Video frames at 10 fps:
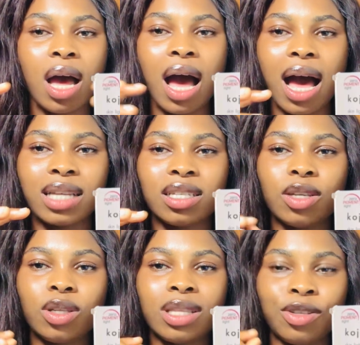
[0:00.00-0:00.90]
And
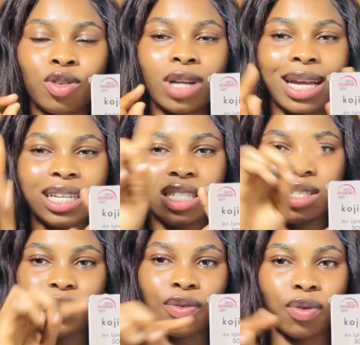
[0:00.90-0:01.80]
you know that lady
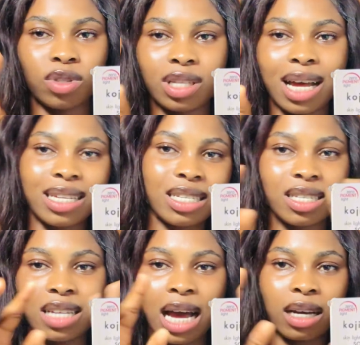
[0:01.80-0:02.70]
in front, that
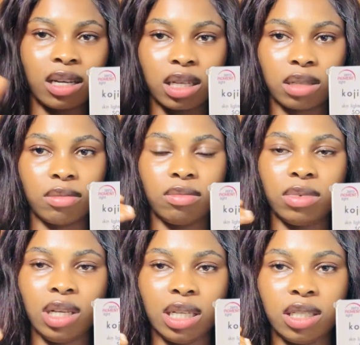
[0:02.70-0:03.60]
dark
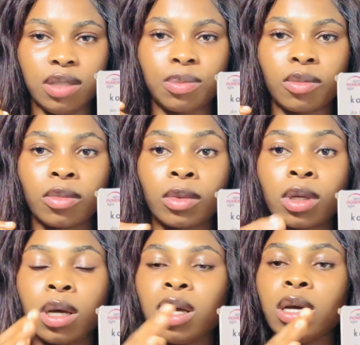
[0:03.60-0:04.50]
lady,
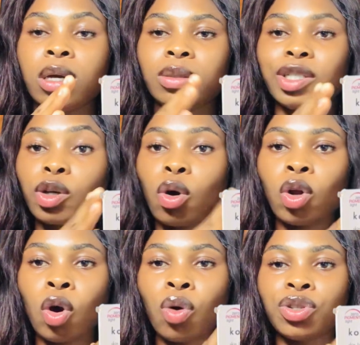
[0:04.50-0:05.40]
the
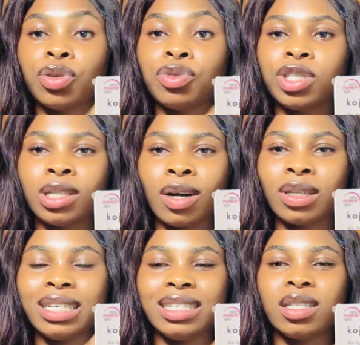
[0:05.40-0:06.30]
color on the
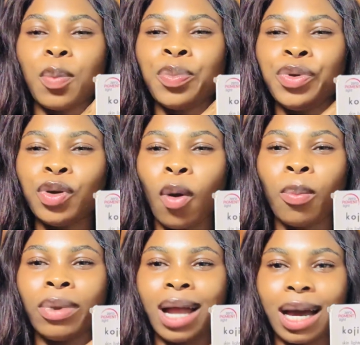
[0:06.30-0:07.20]
original is pure
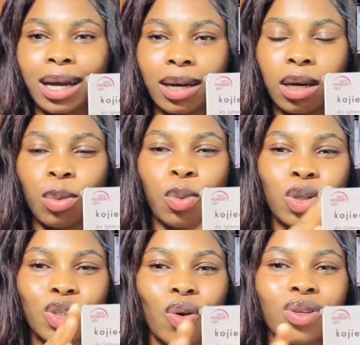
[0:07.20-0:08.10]
black,
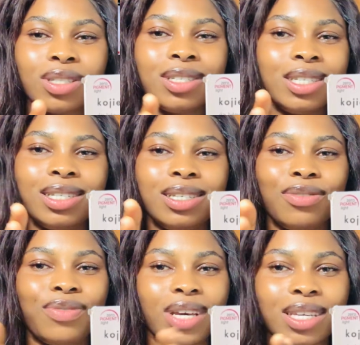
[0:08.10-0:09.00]
but on the
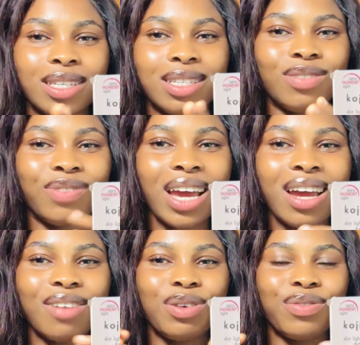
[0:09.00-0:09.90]
fake is
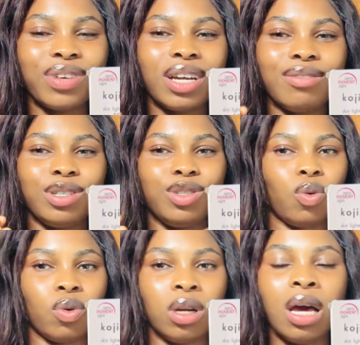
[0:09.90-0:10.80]
very, very
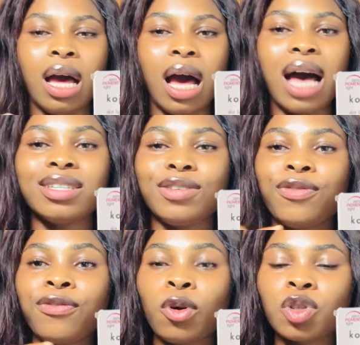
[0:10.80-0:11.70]
dull. And the
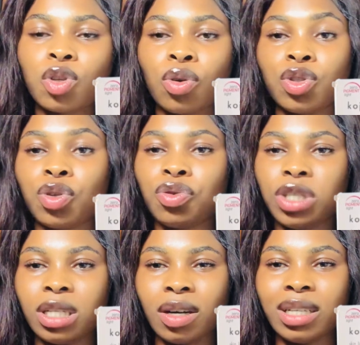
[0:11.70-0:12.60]
font on the
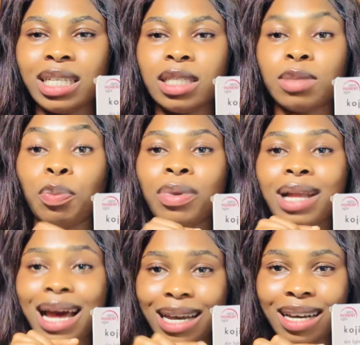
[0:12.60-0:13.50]
original is
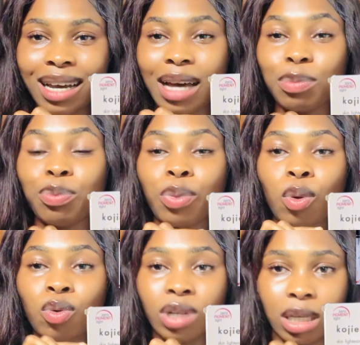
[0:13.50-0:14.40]
black and
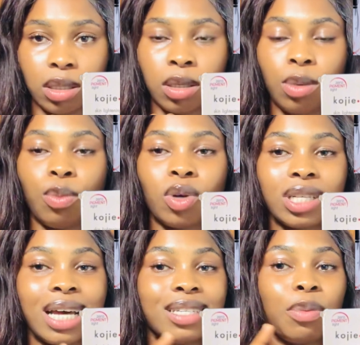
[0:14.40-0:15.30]
bolder,
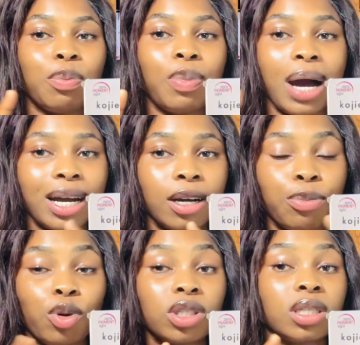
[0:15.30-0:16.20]
but at the back,
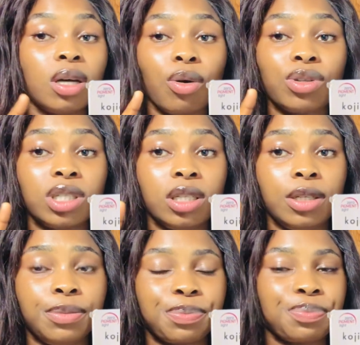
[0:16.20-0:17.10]
but on
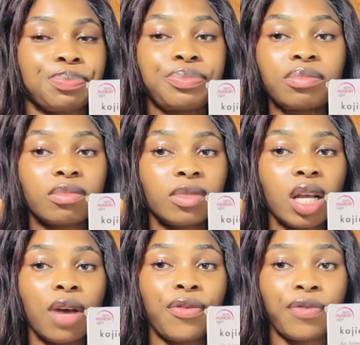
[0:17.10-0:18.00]
the
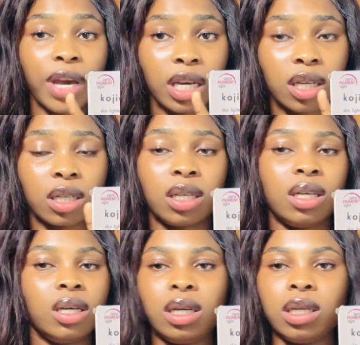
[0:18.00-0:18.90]
fake
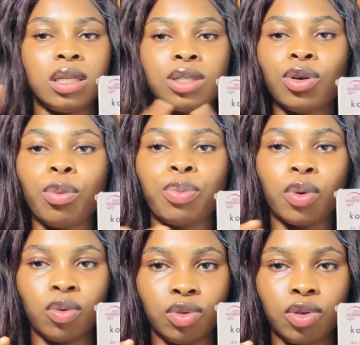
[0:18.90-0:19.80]
it is not
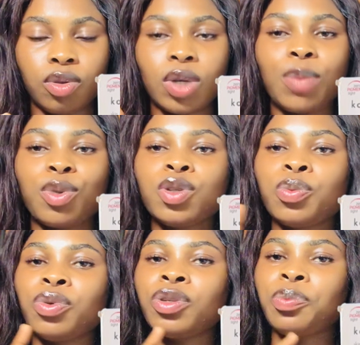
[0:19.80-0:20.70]
bold. So I'm going
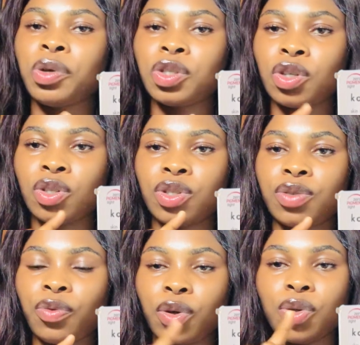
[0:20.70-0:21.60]
to put the
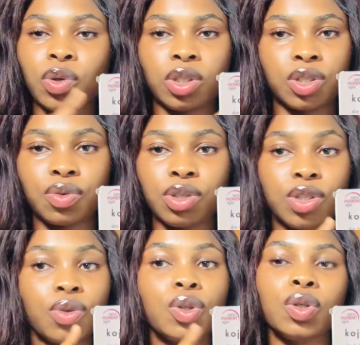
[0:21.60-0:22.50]
pictures for you on the screen
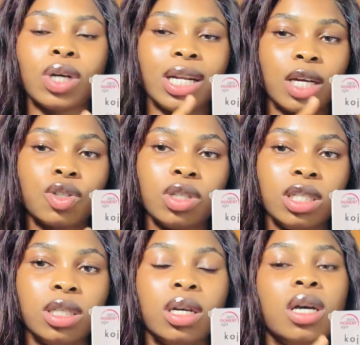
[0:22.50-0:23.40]
so you can
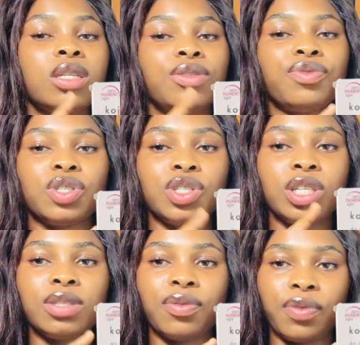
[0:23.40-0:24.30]
actually
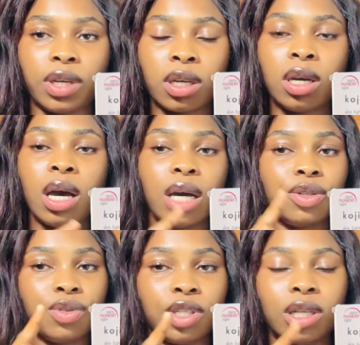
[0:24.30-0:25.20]
differentiate the fake and
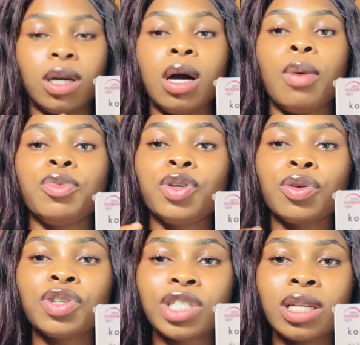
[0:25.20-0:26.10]
the original. The
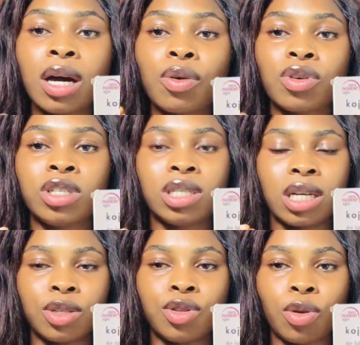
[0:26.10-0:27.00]
original Kojie
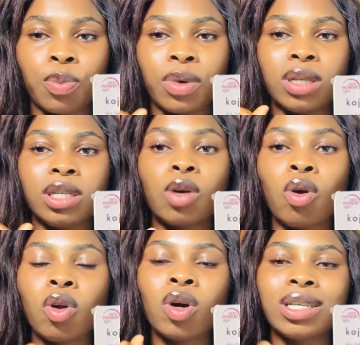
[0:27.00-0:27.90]
San soap, the
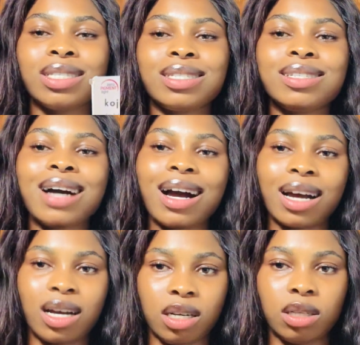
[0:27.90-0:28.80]
color is
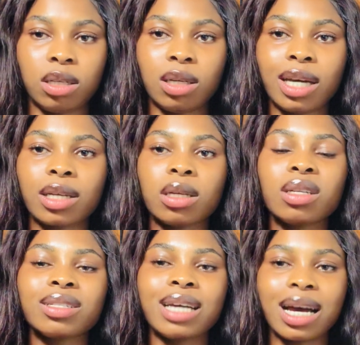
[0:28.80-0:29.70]
darker,
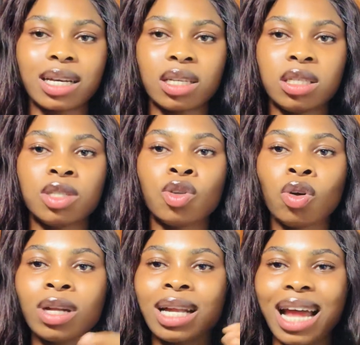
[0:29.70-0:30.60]
like dark. It is
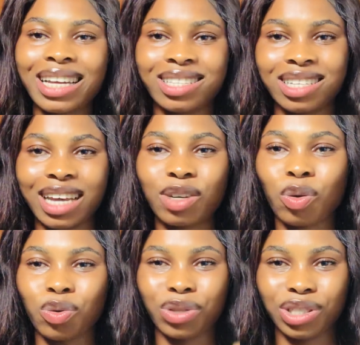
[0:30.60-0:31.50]
not light like
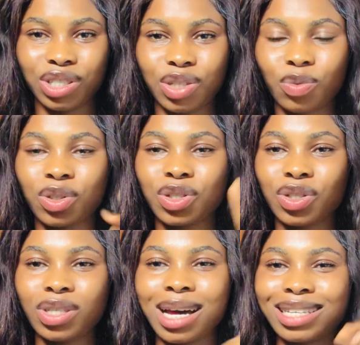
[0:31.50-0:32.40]
orange. Once you
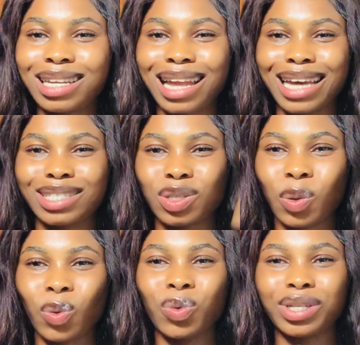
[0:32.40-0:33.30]
see that light
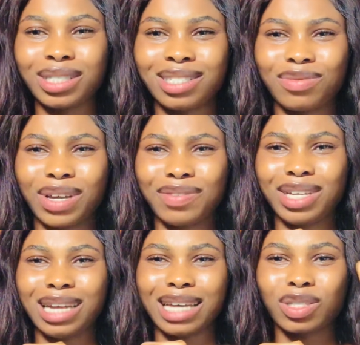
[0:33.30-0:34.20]
orange,
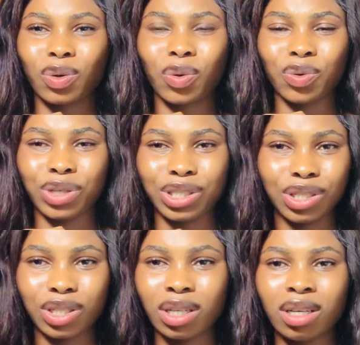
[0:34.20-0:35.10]
very light
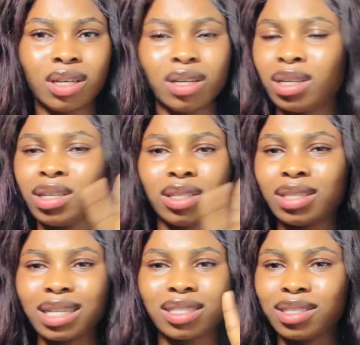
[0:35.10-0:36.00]
orange,
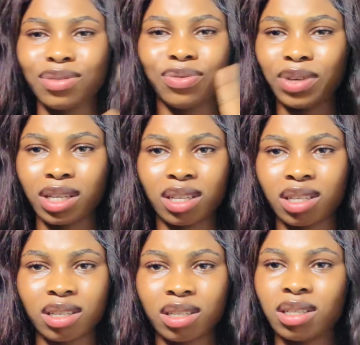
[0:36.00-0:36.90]
that is the fake.
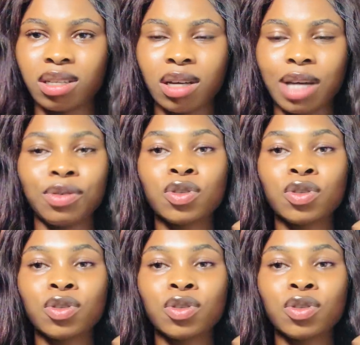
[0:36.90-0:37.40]
I know